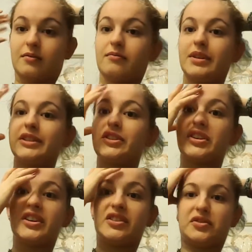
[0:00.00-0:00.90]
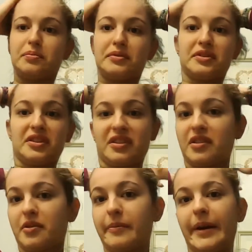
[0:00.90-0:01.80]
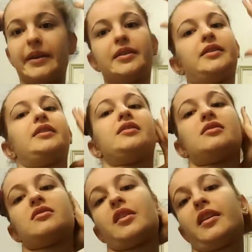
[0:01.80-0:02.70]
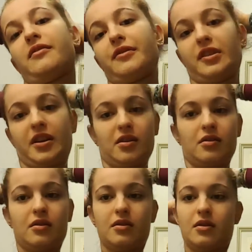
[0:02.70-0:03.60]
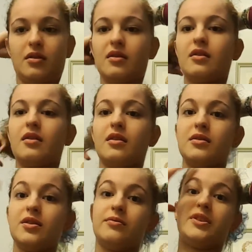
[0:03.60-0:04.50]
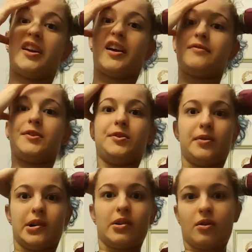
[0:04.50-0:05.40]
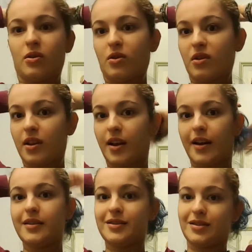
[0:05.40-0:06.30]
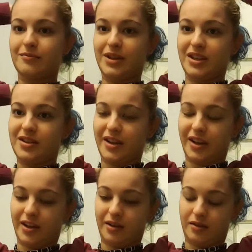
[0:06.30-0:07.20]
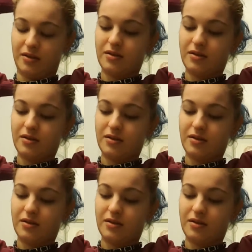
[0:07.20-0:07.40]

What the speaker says: My skin is pretty low maintenance, thankfully. Don't really have to do a whole lot to maintain